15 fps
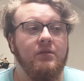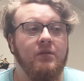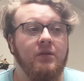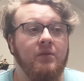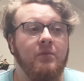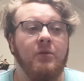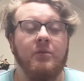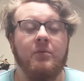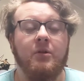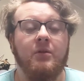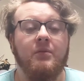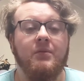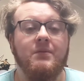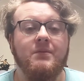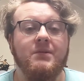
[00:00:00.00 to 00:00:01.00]
a lot of more
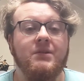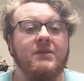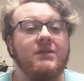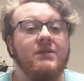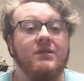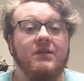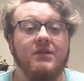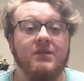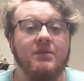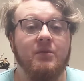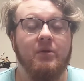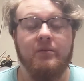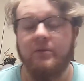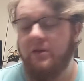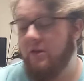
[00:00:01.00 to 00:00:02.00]
problems, because I'd
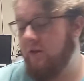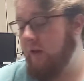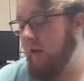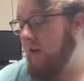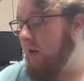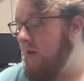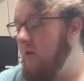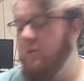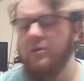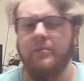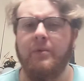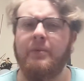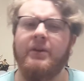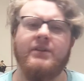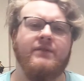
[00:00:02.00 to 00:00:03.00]
probably, like, one
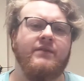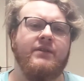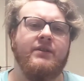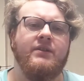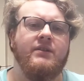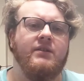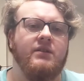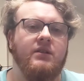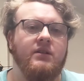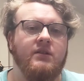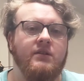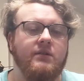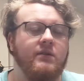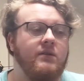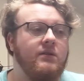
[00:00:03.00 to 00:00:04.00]
of my biggest fears
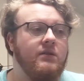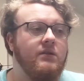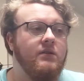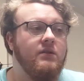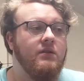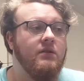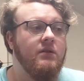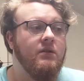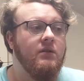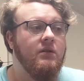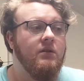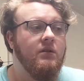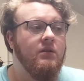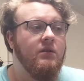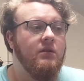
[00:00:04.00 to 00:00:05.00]
is,
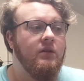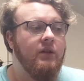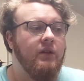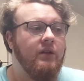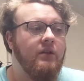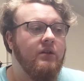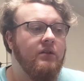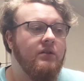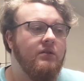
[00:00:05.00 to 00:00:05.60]
like,